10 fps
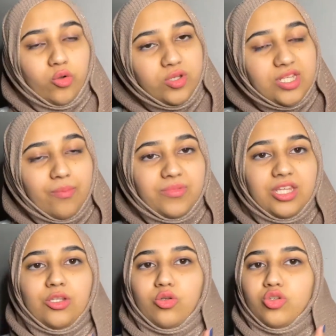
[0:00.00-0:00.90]
know
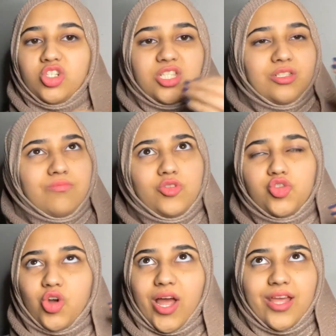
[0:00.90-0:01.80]
something you know just
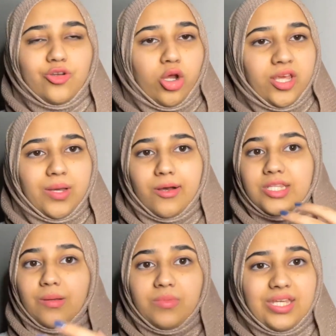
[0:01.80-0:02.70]
try talking about
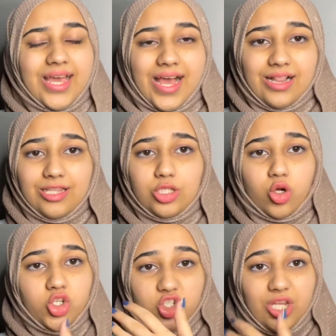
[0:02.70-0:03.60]
something else or
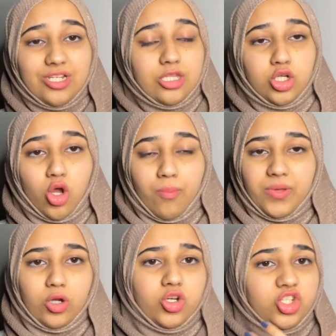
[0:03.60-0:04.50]
change the
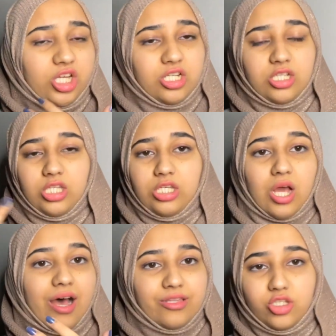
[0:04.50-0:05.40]
topic or change the
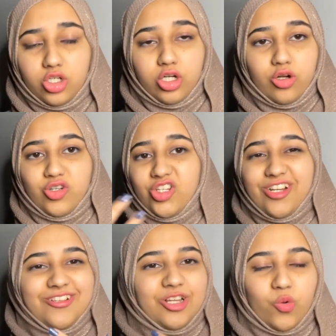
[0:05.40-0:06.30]
answer or
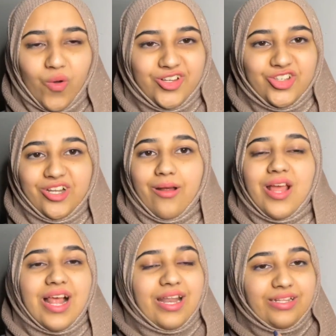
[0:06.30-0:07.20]
change the question
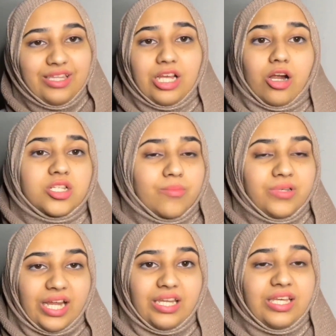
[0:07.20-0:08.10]
like there are some
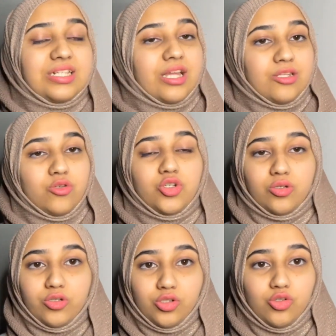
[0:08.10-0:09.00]
techniques that you
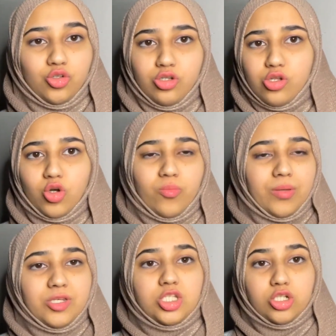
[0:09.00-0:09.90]
should you should you know
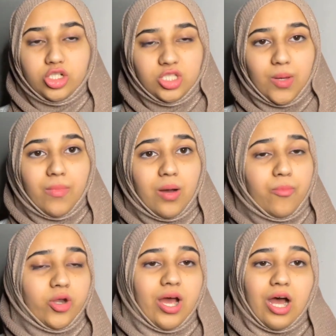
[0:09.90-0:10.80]
maybe search them up
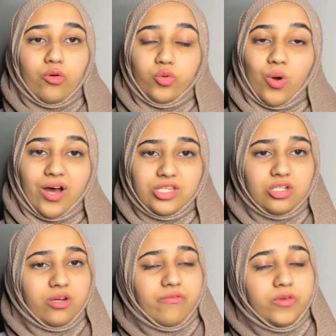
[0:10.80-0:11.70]
on how to
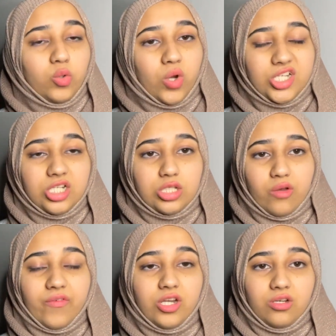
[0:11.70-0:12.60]
answer a few questions
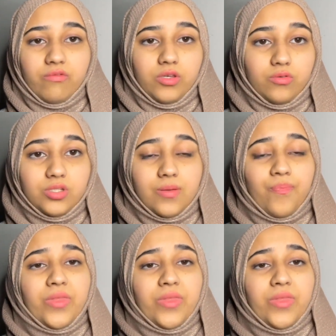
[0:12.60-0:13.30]
of interviews